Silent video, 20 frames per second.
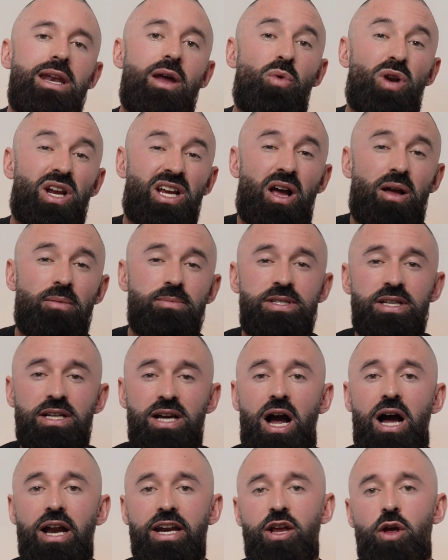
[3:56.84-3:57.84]
when it comes to
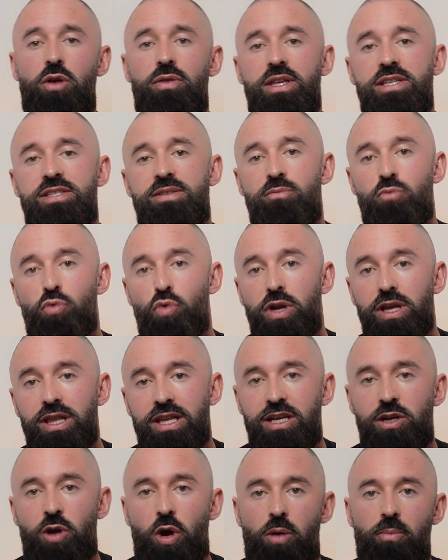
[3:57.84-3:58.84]
cardio, there's some
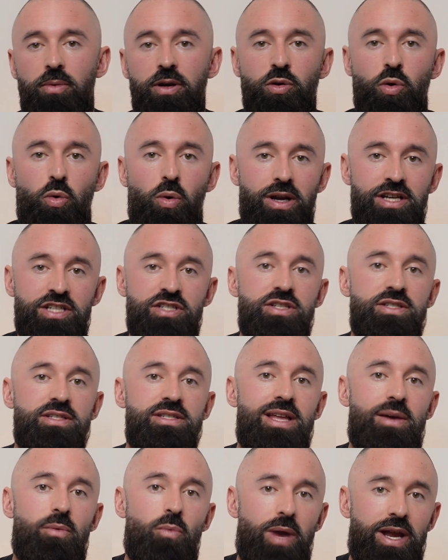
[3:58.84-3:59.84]
really common questions
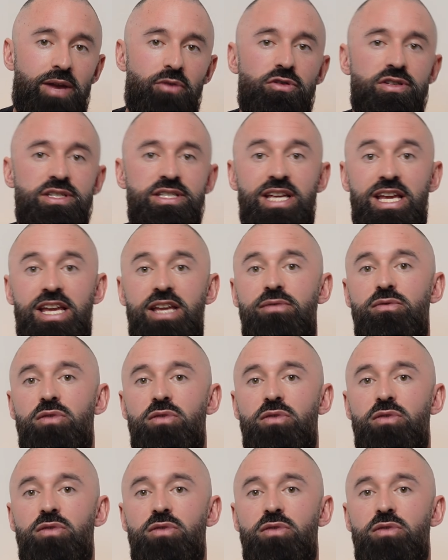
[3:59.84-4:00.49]
that we receive,